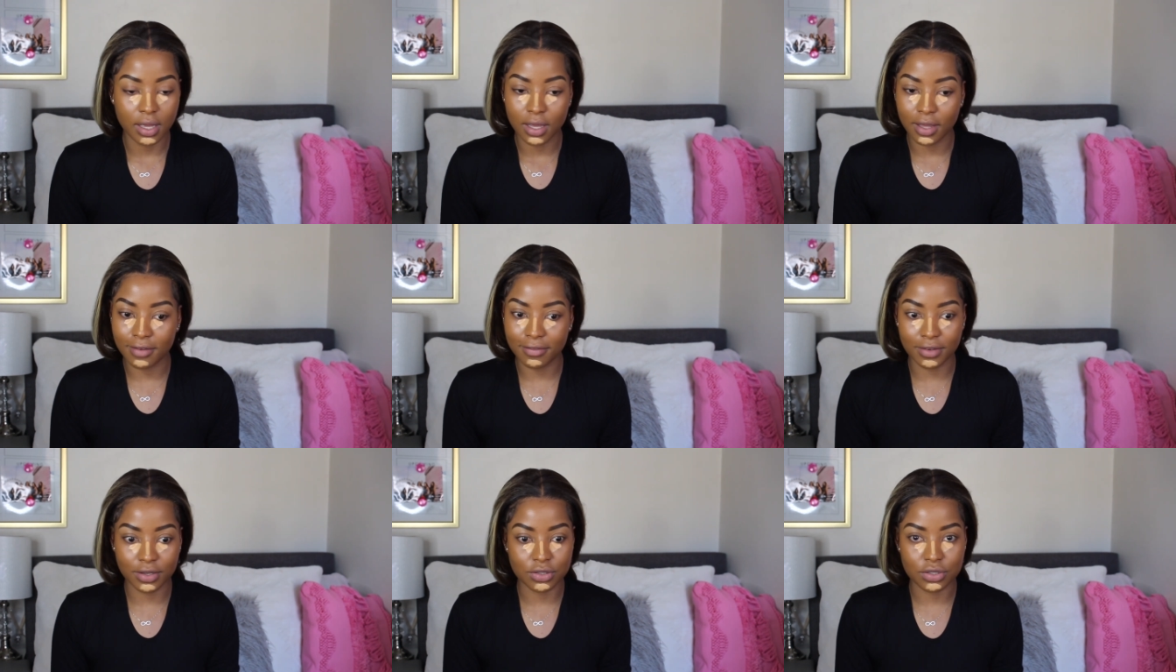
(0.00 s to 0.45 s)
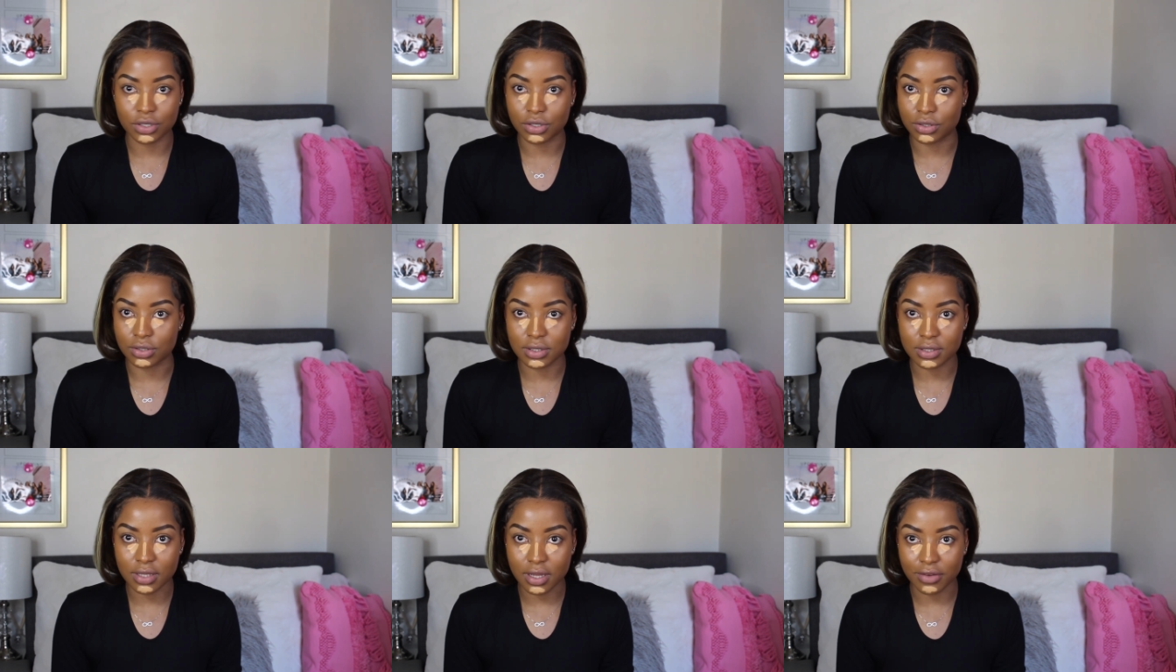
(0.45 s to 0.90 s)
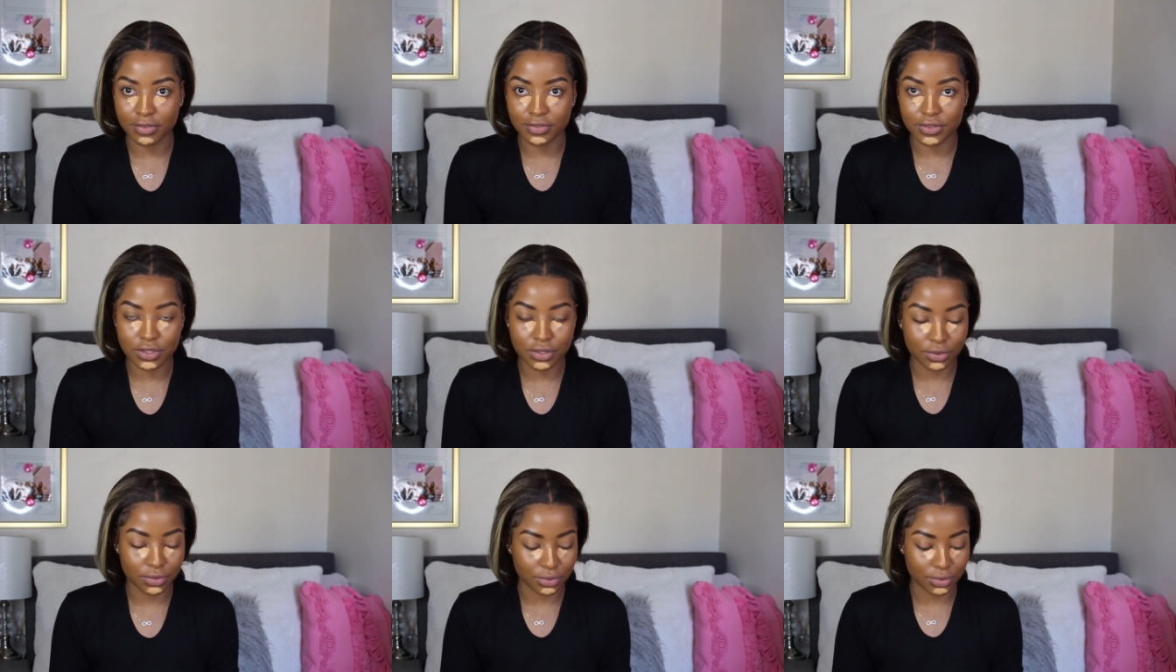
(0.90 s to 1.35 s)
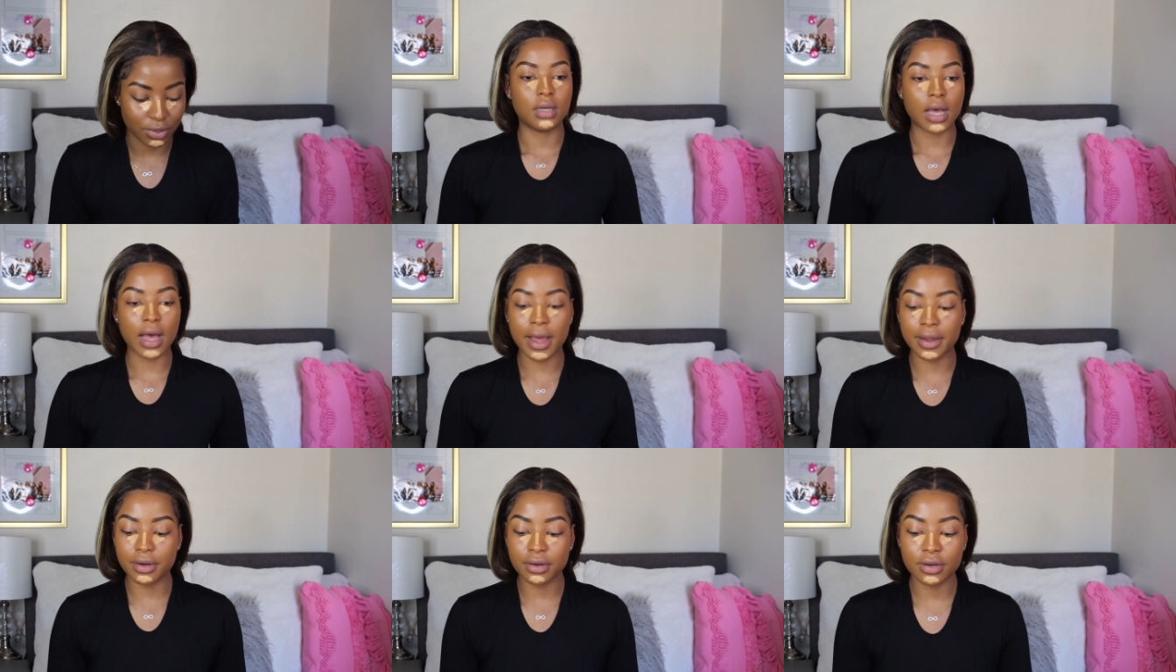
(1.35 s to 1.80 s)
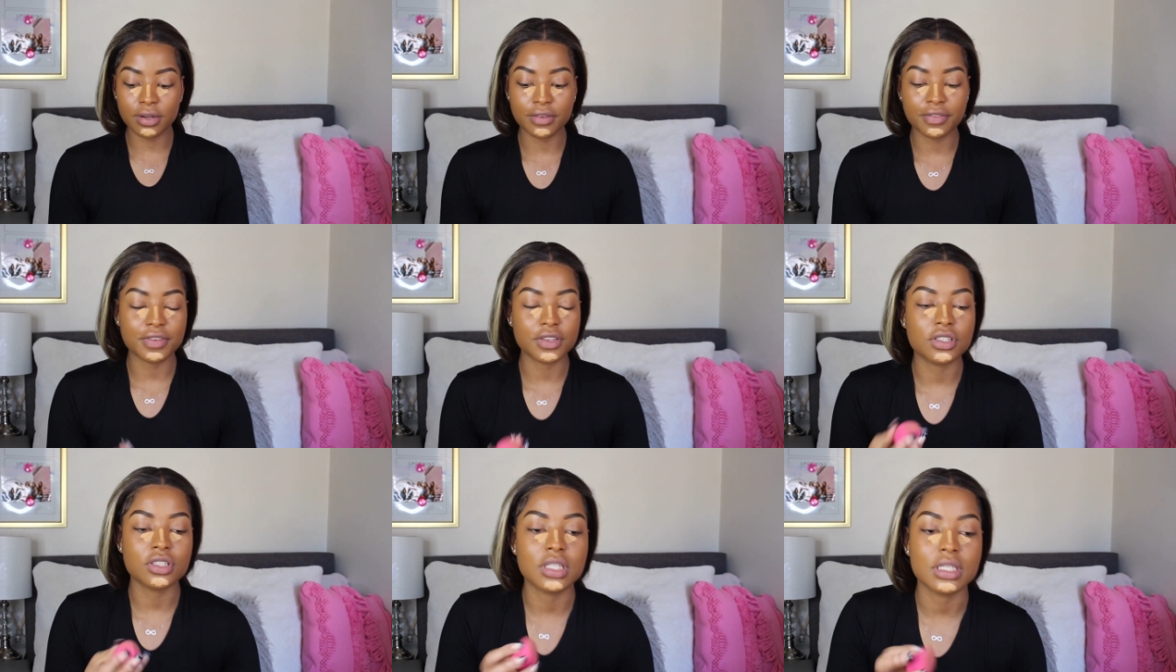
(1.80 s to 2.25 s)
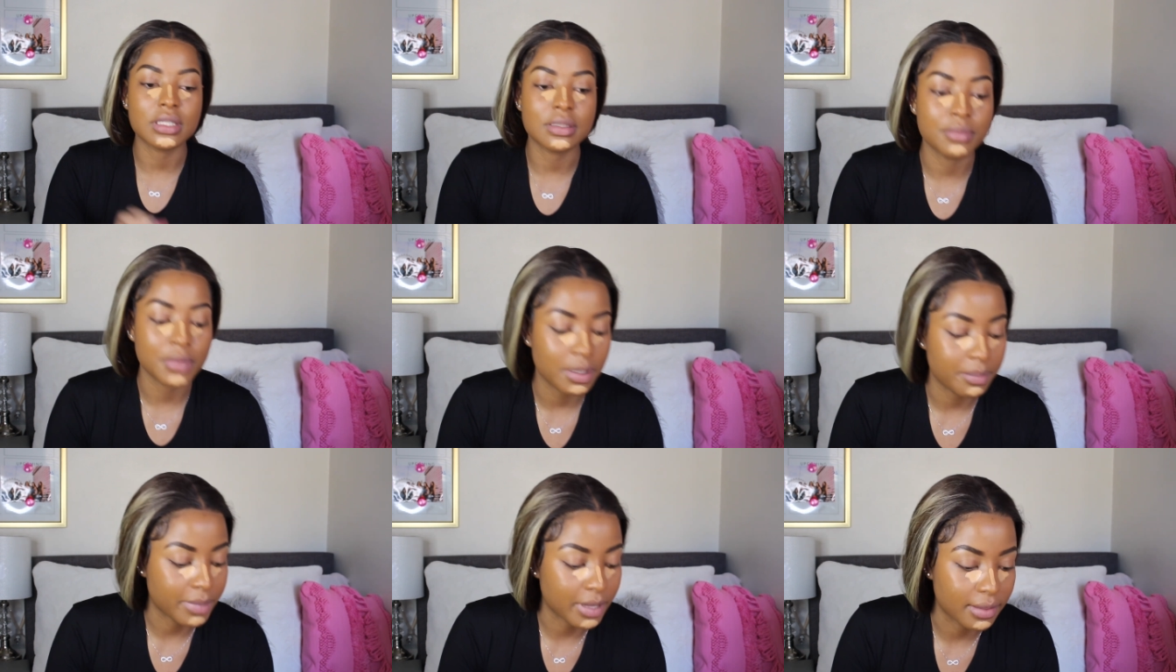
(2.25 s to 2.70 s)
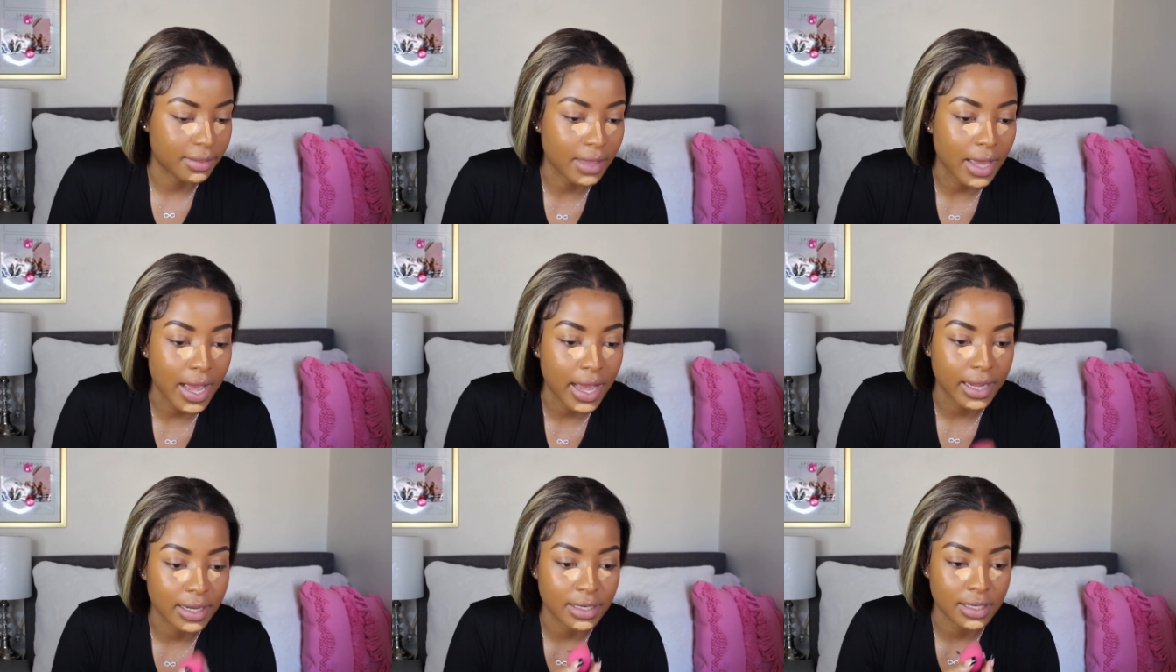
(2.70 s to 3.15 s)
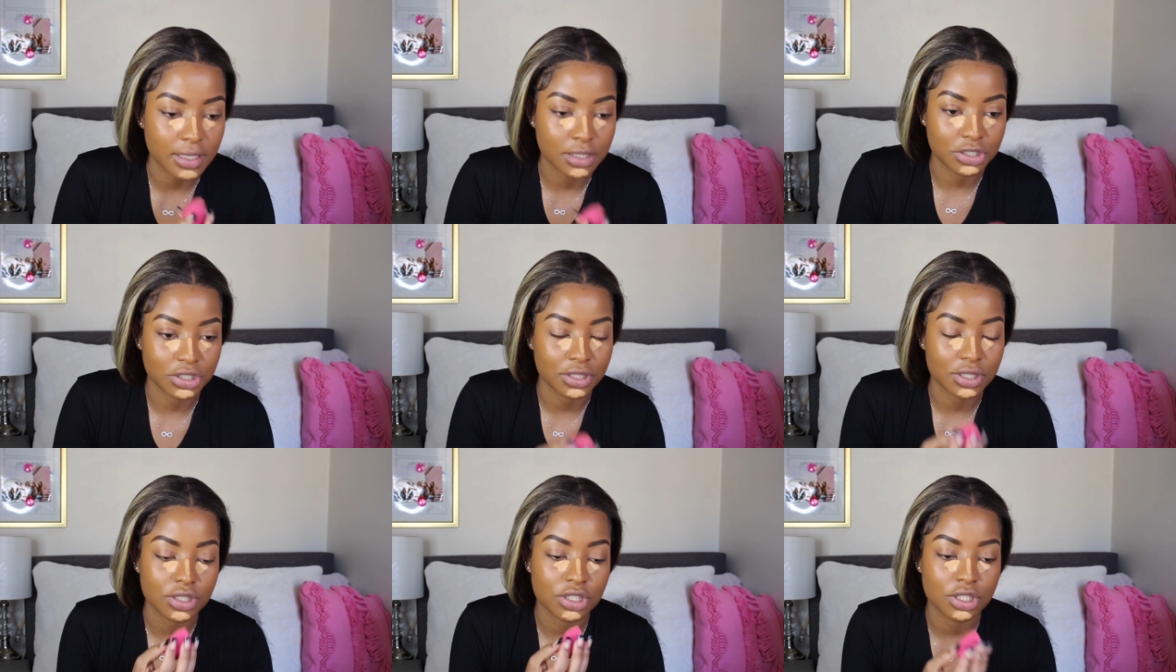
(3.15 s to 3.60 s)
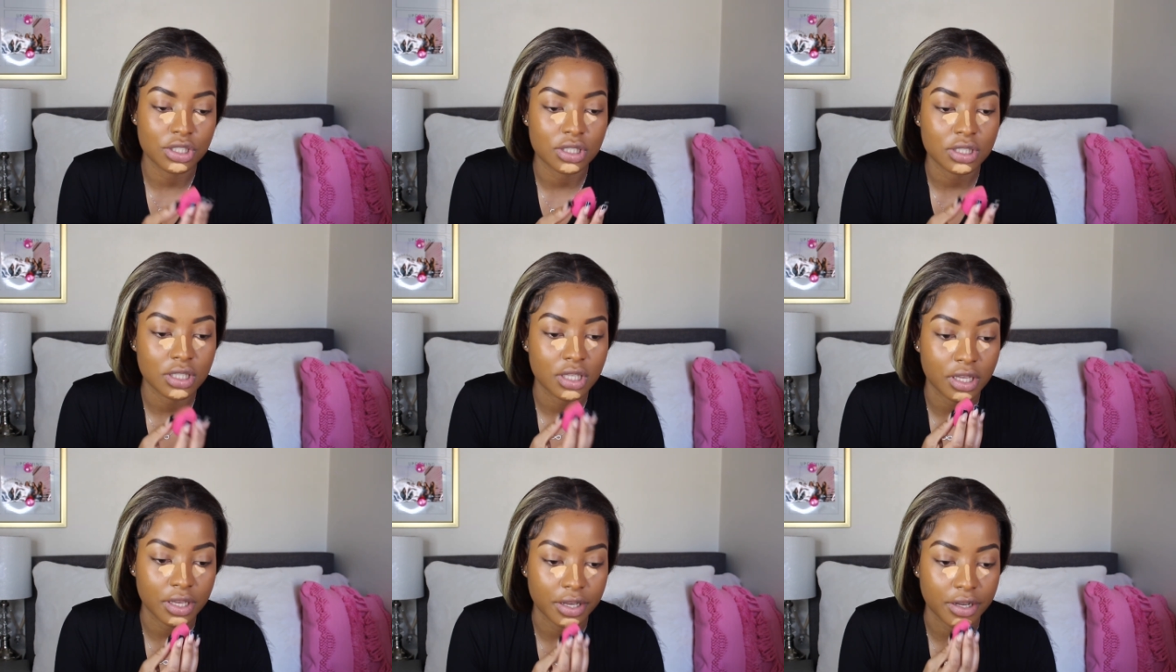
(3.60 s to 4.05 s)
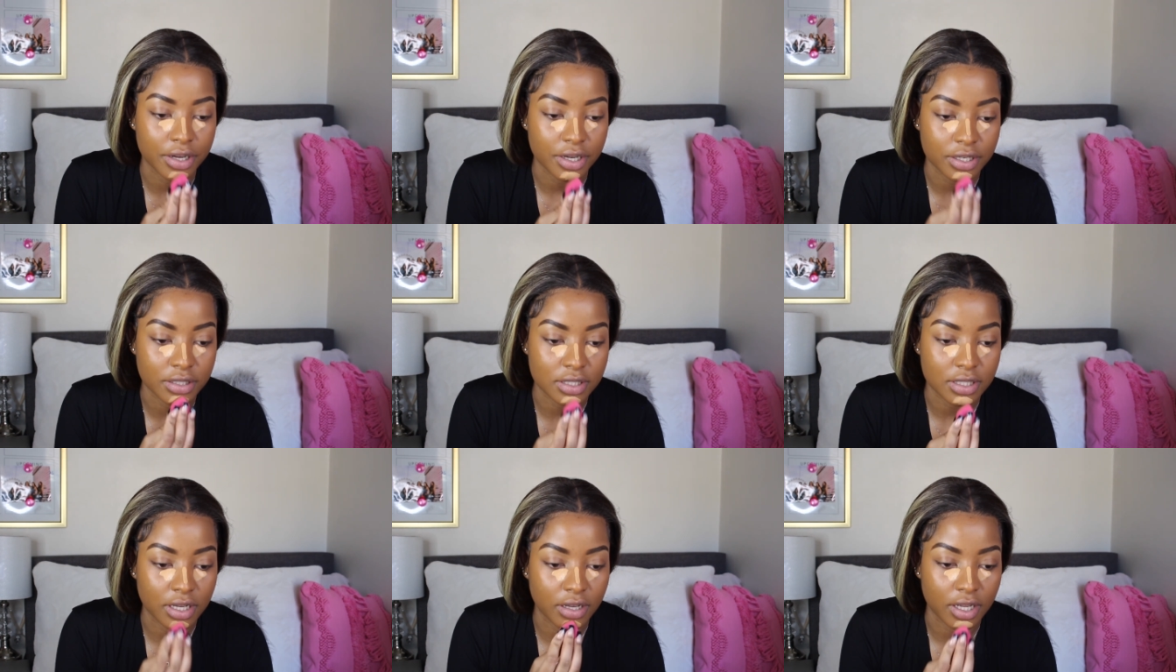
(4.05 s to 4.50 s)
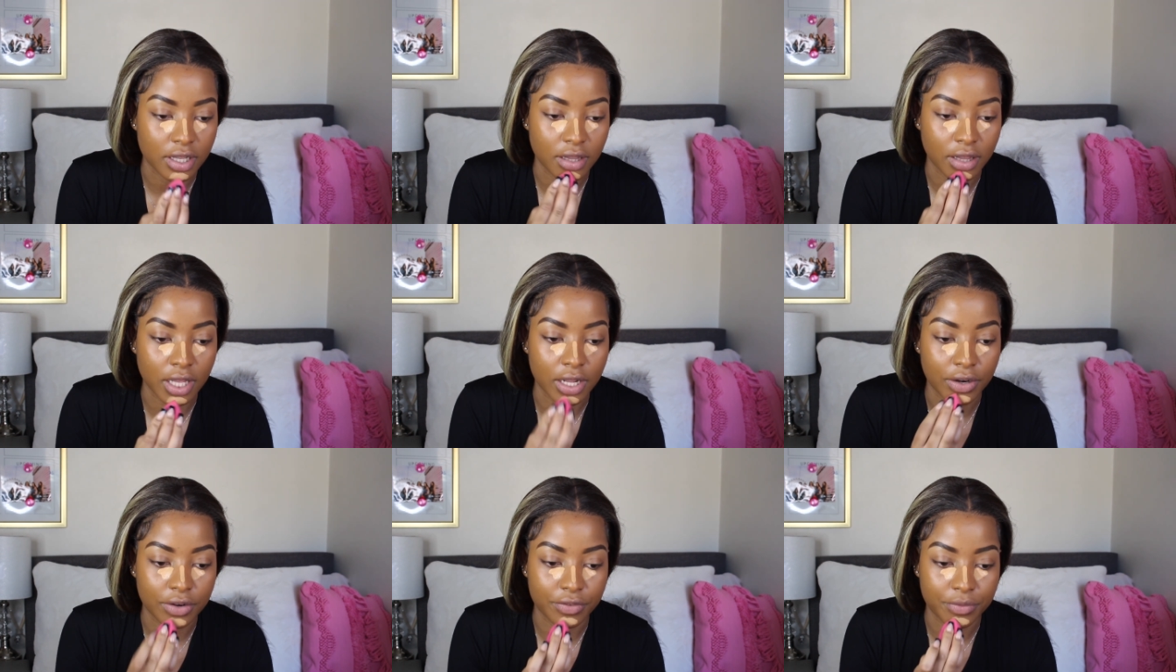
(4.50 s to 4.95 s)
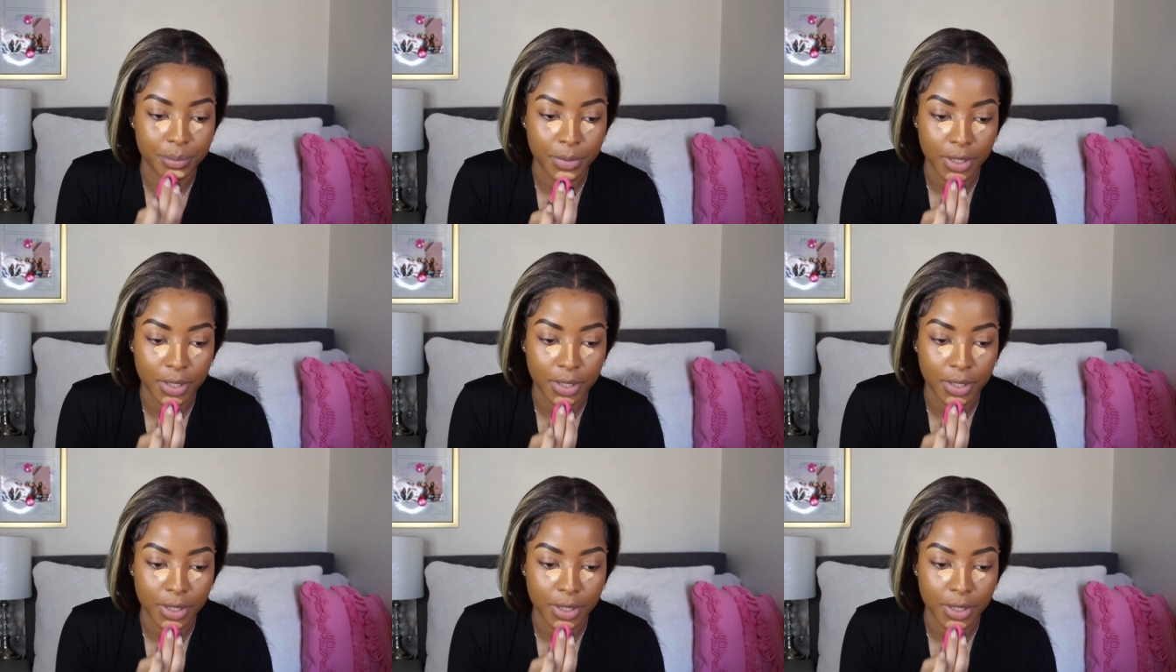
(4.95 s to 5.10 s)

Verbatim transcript: even to yourself too i don't know if it's just me but that idea just scares the hell out of